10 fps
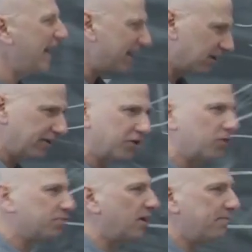
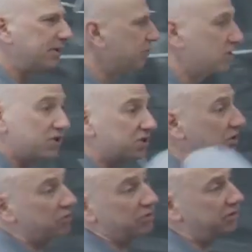analytical properties, which just
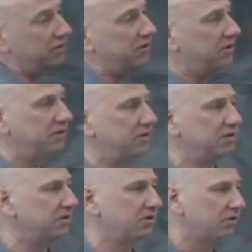don't,
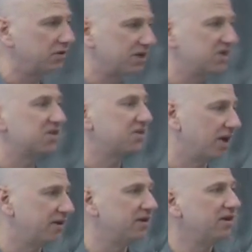don't exist
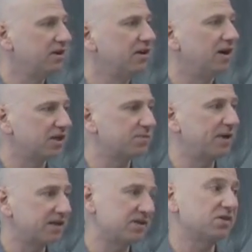on a
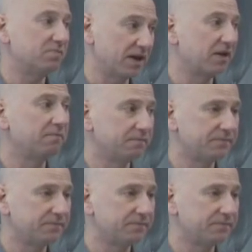space this big.